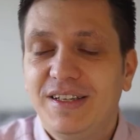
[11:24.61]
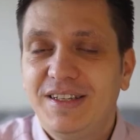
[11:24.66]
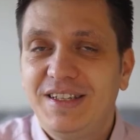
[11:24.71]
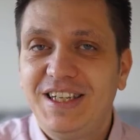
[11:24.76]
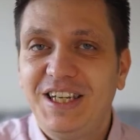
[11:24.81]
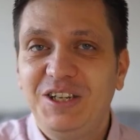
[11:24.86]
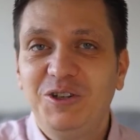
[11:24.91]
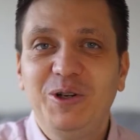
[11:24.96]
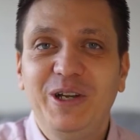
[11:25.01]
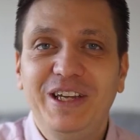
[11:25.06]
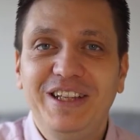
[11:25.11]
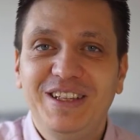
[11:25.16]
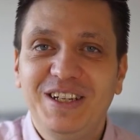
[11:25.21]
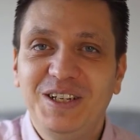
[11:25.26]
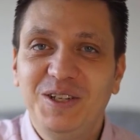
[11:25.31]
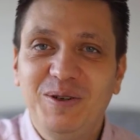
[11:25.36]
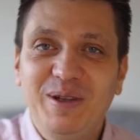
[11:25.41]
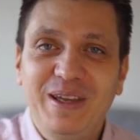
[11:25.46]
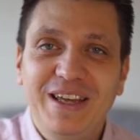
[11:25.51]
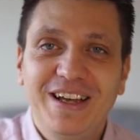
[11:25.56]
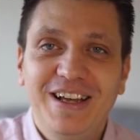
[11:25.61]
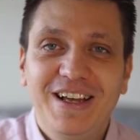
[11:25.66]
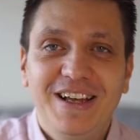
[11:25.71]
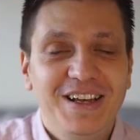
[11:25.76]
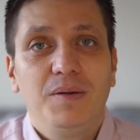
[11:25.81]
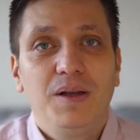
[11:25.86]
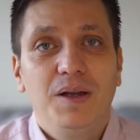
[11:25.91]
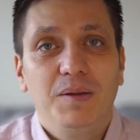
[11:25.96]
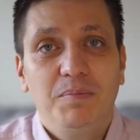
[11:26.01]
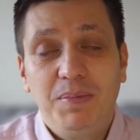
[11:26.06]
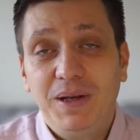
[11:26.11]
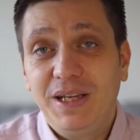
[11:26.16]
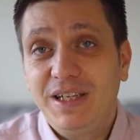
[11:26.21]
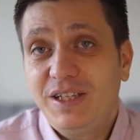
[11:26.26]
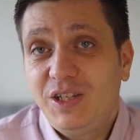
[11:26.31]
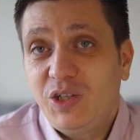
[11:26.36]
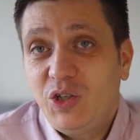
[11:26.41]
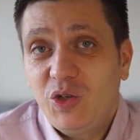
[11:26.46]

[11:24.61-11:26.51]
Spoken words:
See you in the new year, and please